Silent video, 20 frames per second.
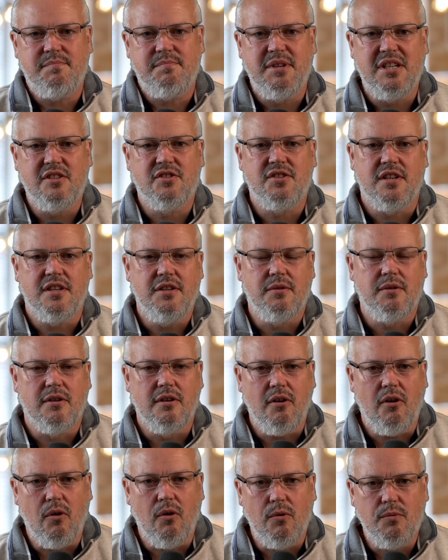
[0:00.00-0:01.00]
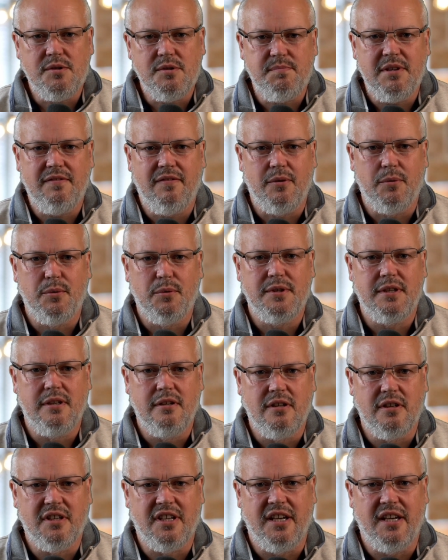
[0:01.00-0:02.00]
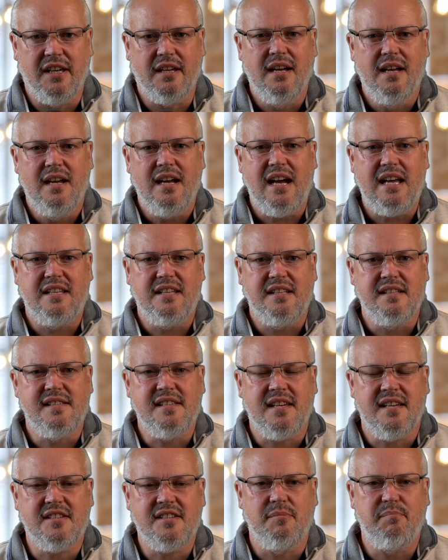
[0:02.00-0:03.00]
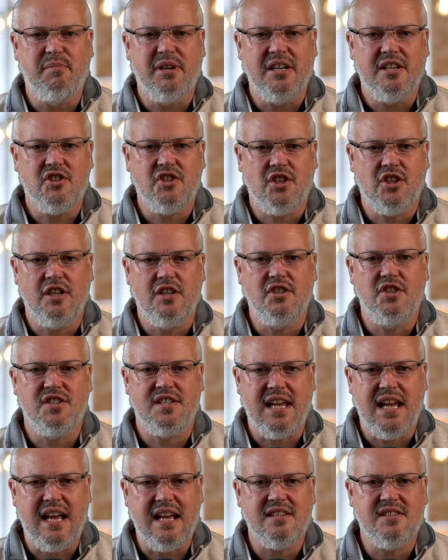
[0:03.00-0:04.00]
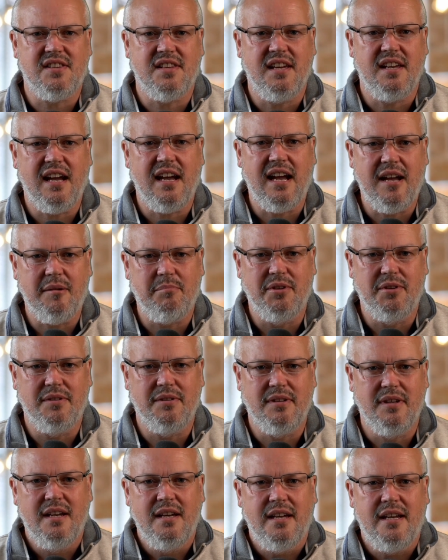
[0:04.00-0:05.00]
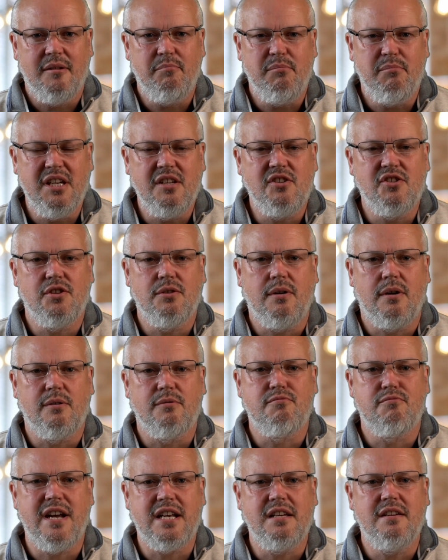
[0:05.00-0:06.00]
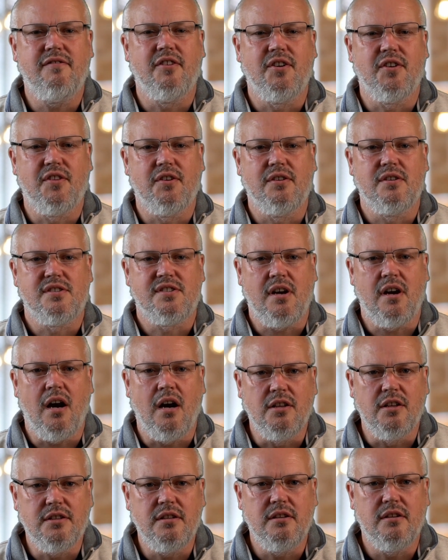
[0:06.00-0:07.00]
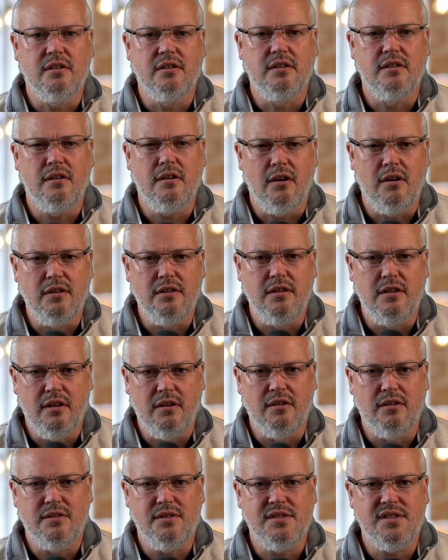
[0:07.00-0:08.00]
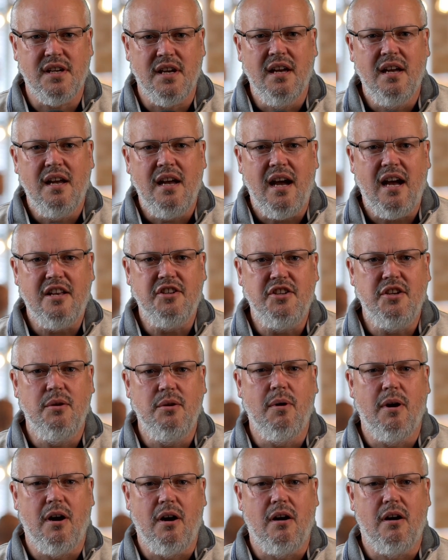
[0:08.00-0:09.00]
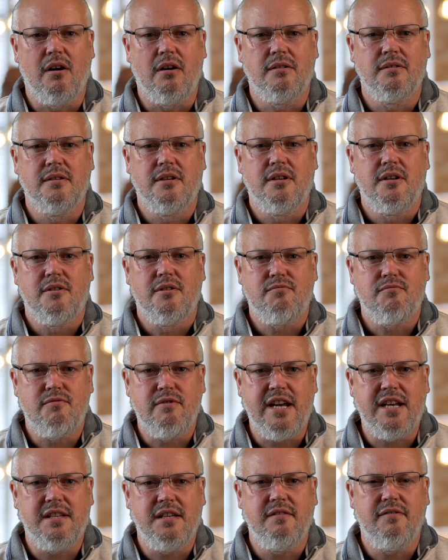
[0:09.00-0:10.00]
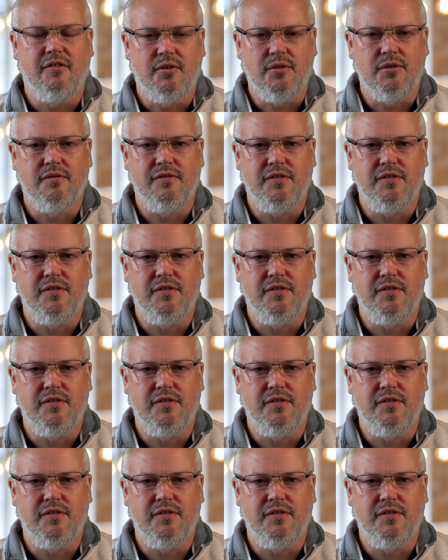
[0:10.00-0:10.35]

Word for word: means that you can always be forward looking and anticipate changes as they happen. It means you are ready for those unknown unknowns and you are ready for the